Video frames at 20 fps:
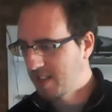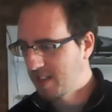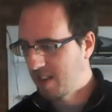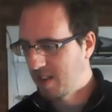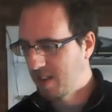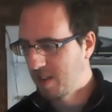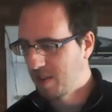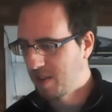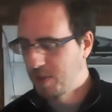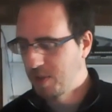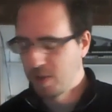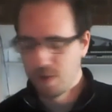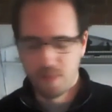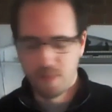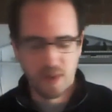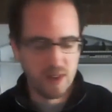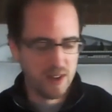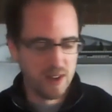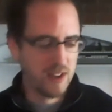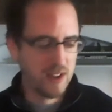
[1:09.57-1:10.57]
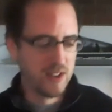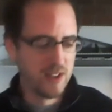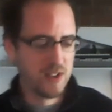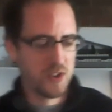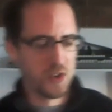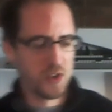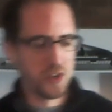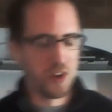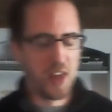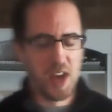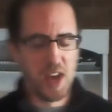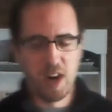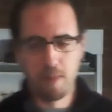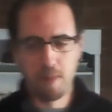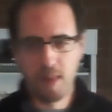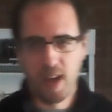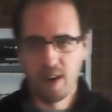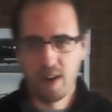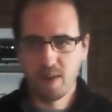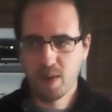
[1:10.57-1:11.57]
on YouTube should help
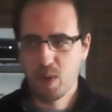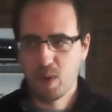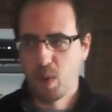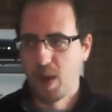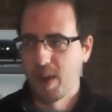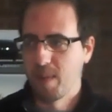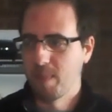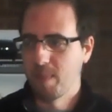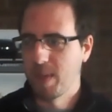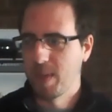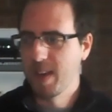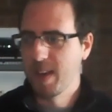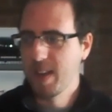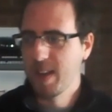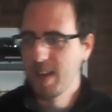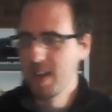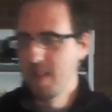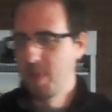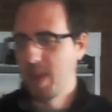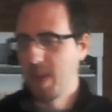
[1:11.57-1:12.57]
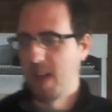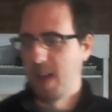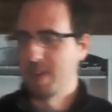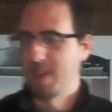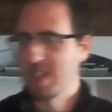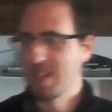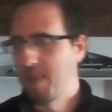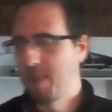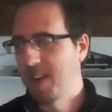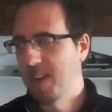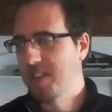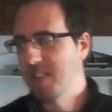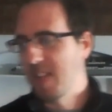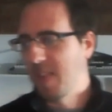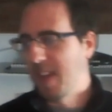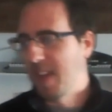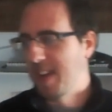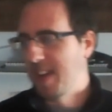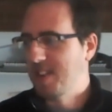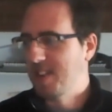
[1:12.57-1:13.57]
out quite a bit. I'm expecting
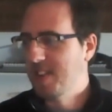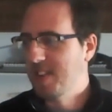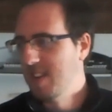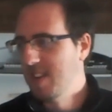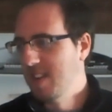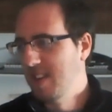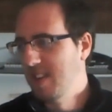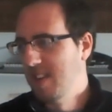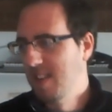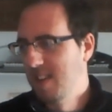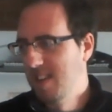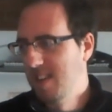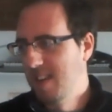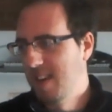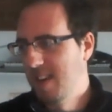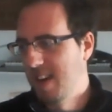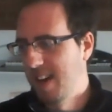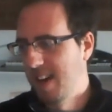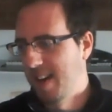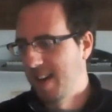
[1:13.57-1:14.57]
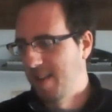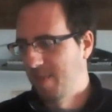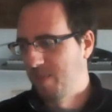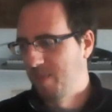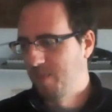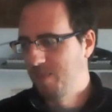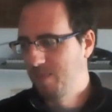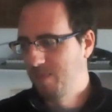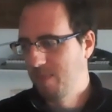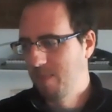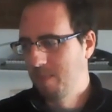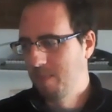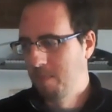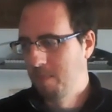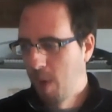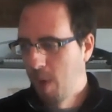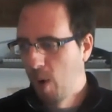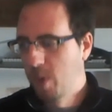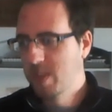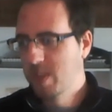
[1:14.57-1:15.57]
that um,
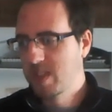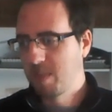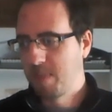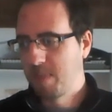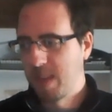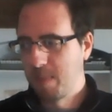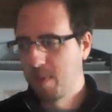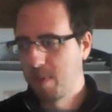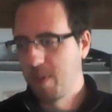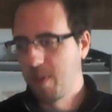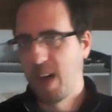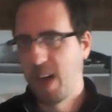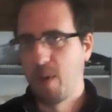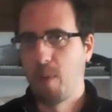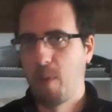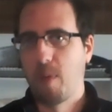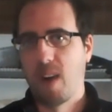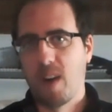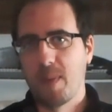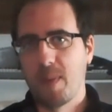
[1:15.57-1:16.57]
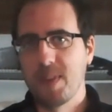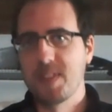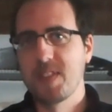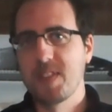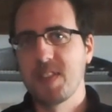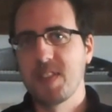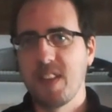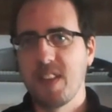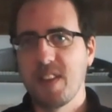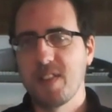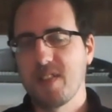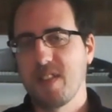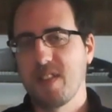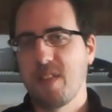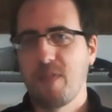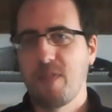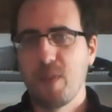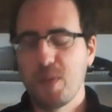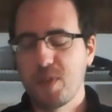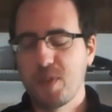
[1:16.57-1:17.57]
most of the people that will probably see this in the
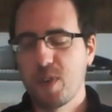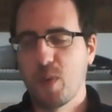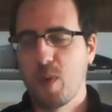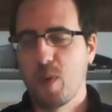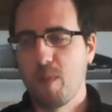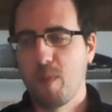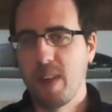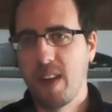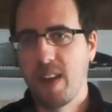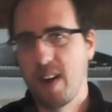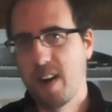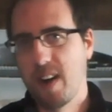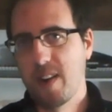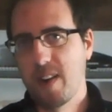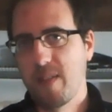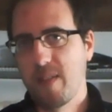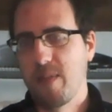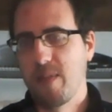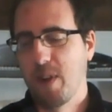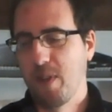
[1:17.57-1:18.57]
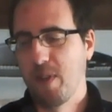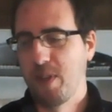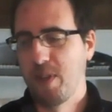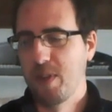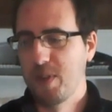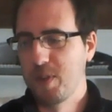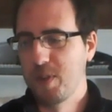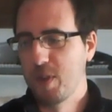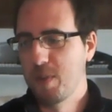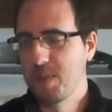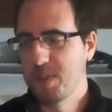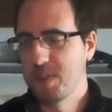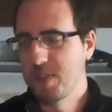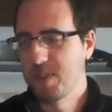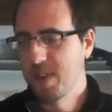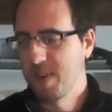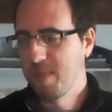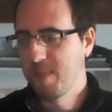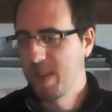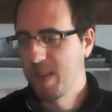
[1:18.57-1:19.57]
future will be on you know the YouTube
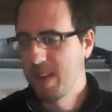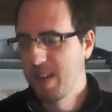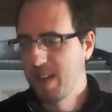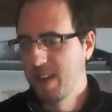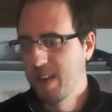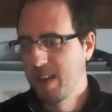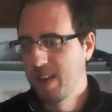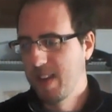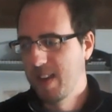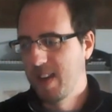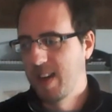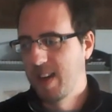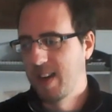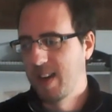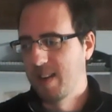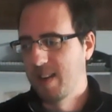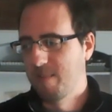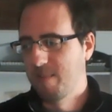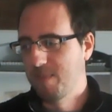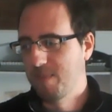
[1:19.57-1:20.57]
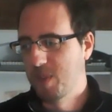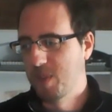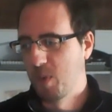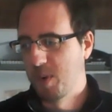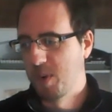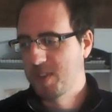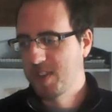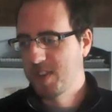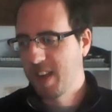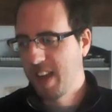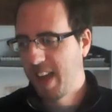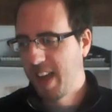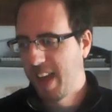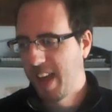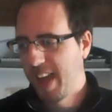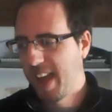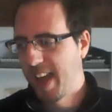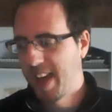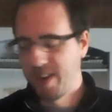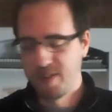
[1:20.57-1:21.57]
stream. Um, so we're just going to
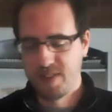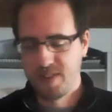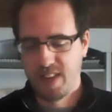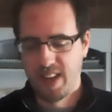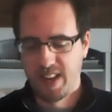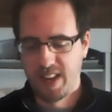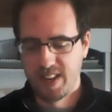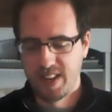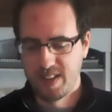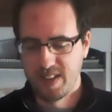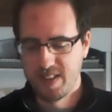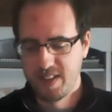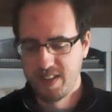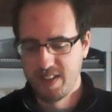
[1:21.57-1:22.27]
hang out and